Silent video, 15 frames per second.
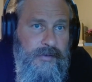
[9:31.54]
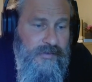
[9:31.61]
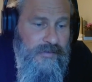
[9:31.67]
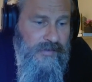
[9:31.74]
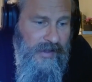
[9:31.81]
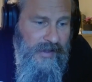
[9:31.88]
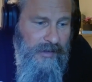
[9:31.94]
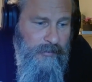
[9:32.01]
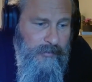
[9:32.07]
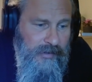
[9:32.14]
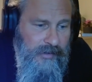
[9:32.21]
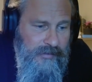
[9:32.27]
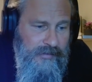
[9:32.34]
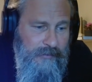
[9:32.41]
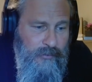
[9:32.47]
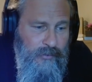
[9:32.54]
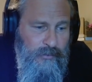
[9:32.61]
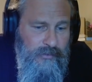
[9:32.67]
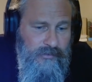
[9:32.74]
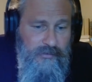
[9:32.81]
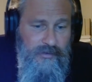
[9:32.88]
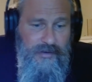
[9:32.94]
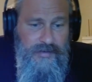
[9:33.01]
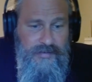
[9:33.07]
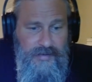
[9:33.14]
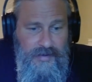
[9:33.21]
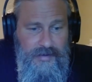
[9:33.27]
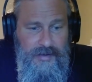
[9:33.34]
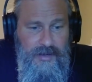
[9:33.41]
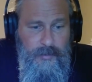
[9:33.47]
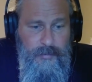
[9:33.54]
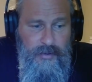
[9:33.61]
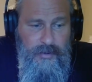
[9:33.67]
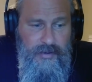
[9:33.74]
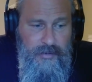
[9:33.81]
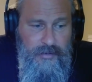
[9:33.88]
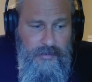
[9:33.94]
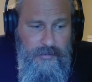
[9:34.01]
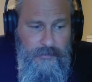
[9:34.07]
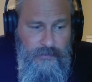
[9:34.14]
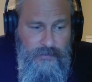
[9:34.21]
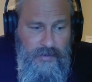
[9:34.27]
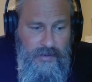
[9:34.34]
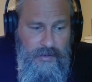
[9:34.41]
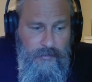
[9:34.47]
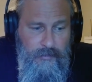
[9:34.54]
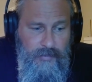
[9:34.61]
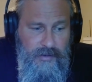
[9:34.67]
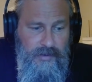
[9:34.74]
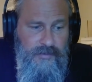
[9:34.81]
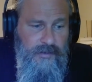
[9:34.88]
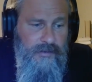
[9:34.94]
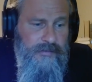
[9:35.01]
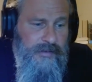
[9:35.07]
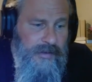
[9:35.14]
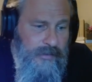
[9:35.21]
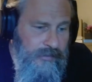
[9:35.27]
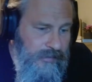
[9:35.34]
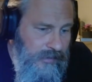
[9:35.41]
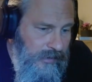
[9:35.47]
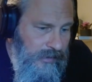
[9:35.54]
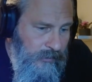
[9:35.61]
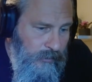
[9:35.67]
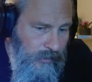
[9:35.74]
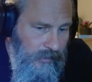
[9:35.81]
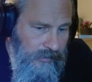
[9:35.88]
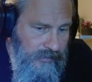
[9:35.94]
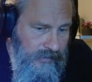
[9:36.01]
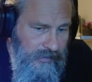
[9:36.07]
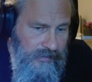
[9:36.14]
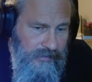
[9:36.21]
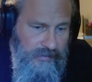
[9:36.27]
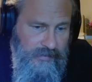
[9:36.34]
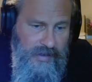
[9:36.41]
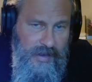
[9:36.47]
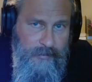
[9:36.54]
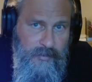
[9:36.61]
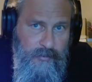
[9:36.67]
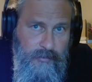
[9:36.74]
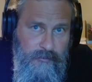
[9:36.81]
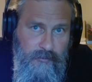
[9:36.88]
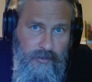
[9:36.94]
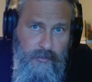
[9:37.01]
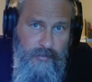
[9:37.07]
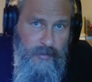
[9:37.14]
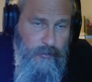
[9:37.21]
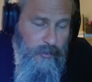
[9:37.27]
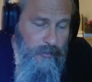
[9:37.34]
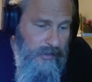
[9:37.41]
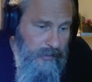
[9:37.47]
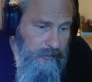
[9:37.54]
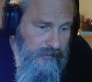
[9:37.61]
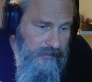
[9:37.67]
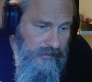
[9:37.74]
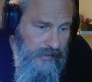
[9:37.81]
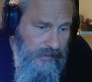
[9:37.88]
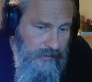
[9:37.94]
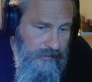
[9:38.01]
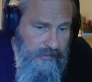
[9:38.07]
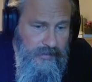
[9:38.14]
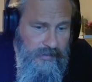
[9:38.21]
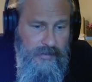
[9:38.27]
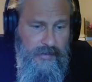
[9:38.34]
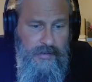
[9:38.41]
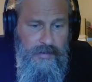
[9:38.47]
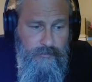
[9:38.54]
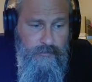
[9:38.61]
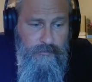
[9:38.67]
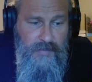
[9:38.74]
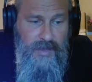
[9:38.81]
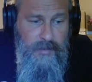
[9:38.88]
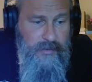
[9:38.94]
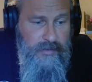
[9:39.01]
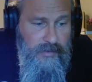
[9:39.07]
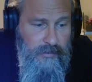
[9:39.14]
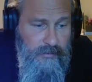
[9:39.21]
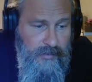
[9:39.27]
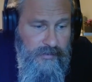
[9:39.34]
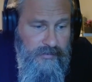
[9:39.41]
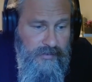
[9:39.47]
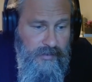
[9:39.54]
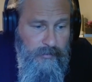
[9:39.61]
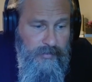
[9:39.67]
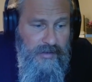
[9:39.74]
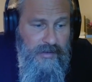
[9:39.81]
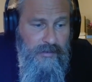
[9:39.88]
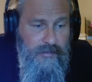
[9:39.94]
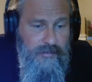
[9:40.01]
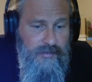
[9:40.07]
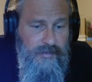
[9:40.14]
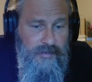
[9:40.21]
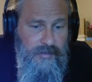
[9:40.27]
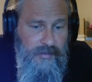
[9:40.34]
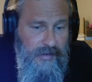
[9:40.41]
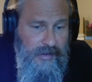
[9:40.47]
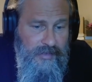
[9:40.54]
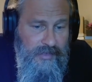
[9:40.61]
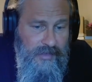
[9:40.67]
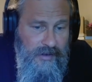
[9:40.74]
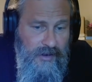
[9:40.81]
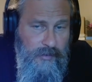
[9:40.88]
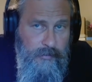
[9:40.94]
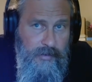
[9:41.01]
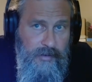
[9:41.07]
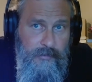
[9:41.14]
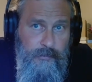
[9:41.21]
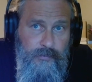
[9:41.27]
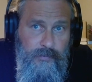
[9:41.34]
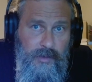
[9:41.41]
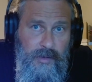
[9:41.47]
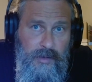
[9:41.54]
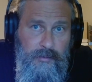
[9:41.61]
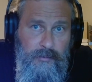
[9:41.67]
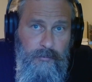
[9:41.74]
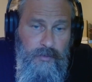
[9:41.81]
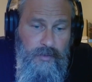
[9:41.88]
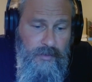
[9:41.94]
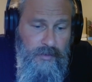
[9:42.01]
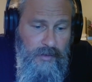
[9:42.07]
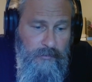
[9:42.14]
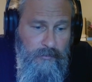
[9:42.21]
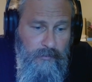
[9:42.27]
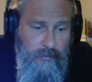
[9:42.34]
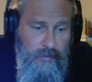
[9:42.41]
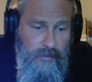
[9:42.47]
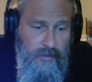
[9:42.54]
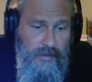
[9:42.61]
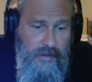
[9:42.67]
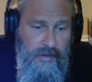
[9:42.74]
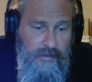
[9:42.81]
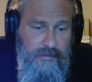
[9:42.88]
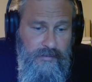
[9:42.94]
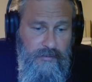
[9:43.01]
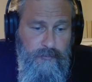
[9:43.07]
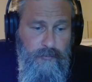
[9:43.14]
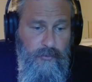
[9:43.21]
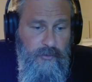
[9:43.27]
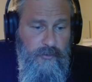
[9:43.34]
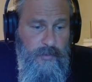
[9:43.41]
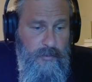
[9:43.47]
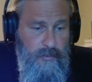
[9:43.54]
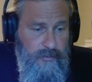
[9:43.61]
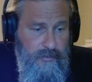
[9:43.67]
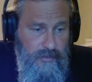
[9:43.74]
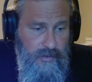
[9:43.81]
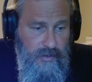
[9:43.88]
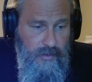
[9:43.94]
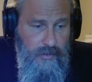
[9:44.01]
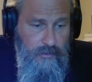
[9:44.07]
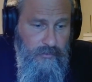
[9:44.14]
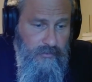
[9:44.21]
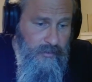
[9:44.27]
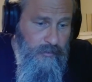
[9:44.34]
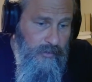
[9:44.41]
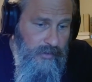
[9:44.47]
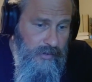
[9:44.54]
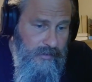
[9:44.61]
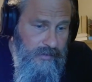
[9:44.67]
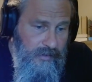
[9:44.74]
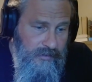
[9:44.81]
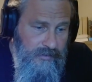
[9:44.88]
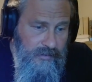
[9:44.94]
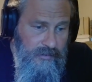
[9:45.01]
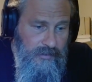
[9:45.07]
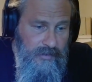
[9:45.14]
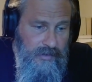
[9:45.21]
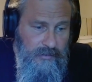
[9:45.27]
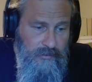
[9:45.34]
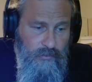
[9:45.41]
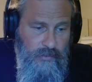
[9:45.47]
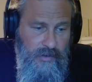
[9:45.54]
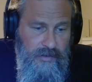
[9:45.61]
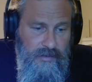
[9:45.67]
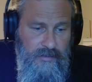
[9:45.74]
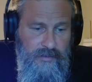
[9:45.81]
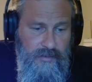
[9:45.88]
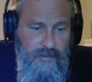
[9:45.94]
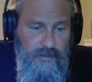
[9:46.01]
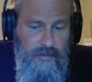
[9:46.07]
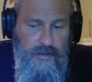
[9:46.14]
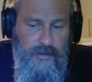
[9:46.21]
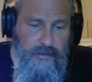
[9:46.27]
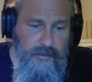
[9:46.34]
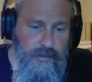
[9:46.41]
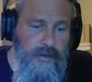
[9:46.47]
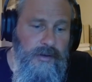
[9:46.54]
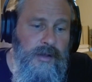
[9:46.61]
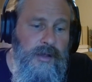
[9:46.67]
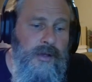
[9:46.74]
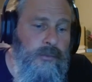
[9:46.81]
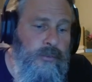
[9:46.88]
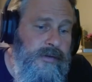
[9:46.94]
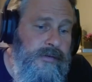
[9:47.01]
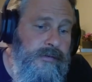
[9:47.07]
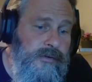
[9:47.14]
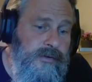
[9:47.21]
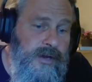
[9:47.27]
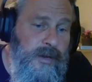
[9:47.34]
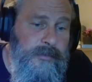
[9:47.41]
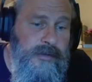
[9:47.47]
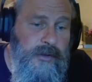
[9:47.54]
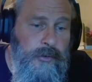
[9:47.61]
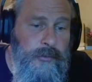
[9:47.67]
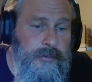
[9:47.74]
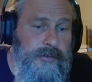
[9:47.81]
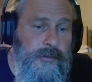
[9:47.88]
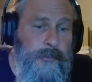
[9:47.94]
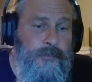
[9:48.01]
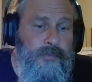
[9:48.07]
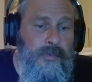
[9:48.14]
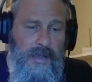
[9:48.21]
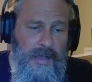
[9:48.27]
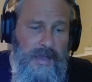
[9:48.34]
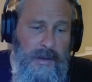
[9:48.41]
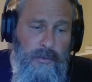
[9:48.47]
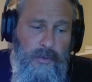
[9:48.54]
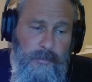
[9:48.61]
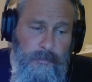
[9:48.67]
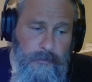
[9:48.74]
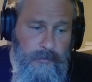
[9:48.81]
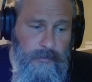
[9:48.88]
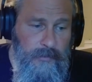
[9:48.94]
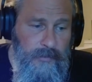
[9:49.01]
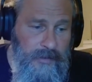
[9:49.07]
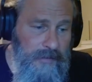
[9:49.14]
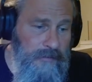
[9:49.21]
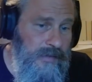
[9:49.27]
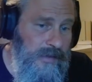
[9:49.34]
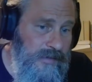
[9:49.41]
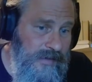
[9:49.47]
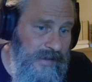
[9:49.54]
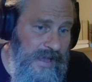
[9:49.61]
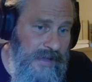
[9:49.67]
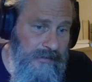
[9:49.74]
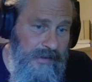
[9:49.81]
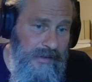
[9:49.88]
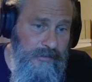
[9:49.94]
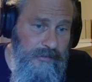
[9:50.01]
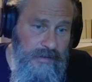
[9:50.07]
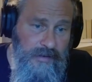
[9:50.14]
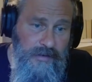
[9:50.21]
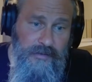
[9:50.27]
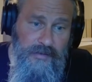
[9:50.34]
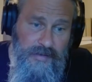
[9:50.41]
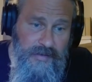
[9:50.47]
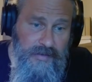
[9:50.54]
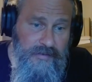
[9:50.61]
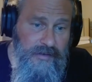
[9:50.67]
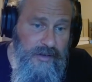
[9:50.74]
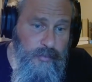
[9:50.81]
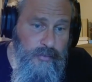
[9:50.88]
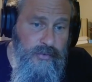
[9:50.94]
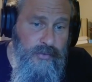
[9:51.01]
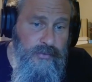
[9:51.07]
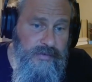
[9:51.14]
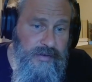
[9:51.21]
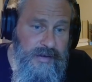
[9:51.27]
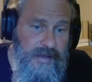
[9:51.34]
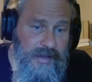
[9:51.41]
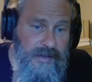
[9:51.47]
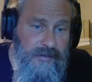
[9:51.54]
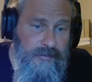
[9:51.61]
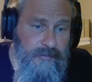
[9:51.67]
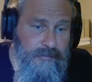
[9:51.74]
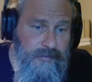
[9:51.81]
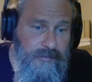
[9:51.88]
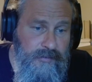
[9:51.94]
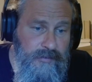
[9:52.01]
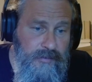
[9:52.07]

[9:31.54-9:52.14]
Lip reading: it's sad because everyone was very excited about it, but it's also how science works. And this has happened before. People make mistakes. Maybe there is something else yet there, but in the case of most people, they're going to close the book on this and wait until other research comes out. So I will give you these caveats. It is easy to produce a negative,